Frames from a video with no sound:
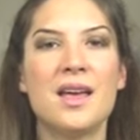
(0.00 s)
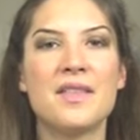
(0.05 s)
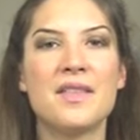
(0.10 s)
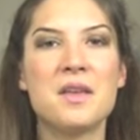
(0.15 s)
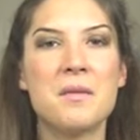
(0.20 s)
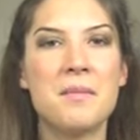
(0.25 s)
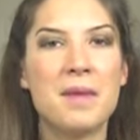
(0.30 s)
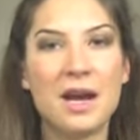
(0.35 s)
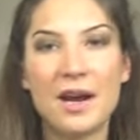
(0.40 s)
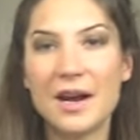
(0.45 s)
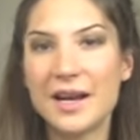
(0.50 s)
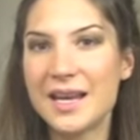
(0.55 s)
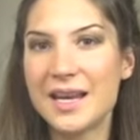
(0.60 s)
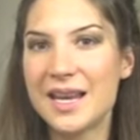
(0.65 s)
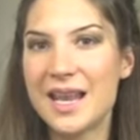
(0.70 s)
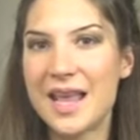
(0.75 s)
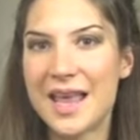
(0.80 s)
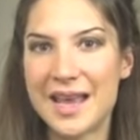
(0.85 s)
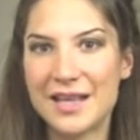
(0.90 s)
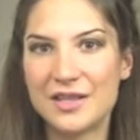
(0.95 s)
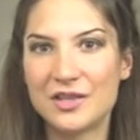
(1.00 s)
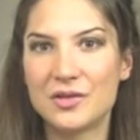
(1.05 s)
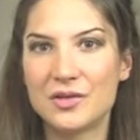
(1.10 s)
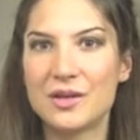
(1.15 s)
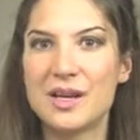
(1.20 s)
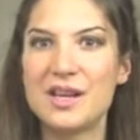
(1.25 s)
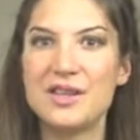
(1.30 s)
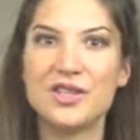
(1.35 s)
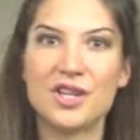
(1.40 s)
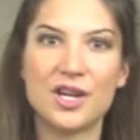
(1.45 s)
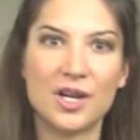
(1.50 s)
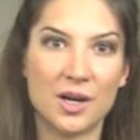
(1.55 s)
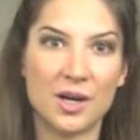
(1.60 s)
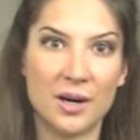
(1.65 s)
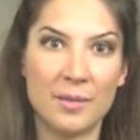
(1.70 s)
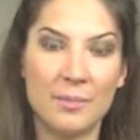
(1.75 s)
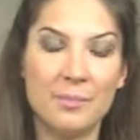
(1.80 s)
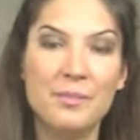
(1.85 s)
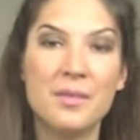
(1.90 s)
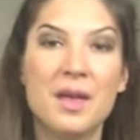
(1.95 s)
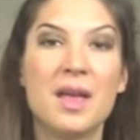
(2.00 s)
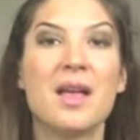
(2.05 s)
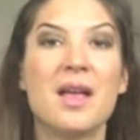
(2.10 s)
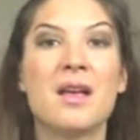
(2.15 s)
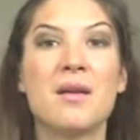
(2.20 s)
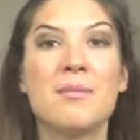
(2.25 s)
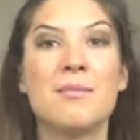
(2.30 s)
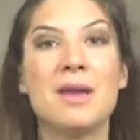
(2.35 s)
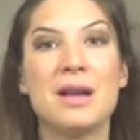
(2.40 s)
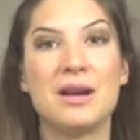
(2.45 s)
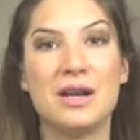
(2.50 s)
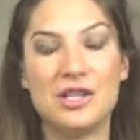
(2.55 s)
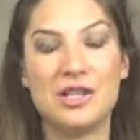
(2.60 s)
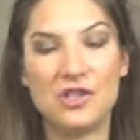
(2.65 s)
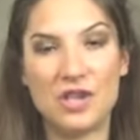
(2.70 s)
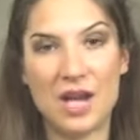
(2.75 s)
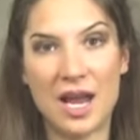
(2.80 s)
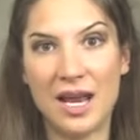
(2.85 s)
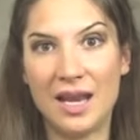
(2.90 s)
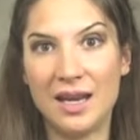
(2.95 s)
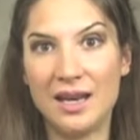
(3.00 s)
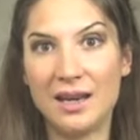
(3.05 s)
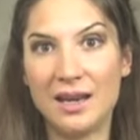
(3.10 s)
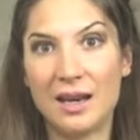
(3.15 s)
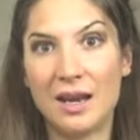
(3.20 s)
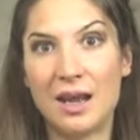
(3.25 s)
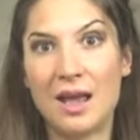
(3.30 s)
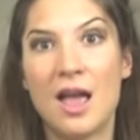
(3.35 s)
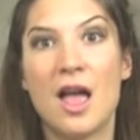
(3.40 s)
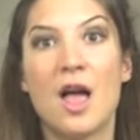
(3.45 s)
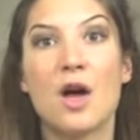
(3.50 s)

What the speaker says: The American history term Mary Jane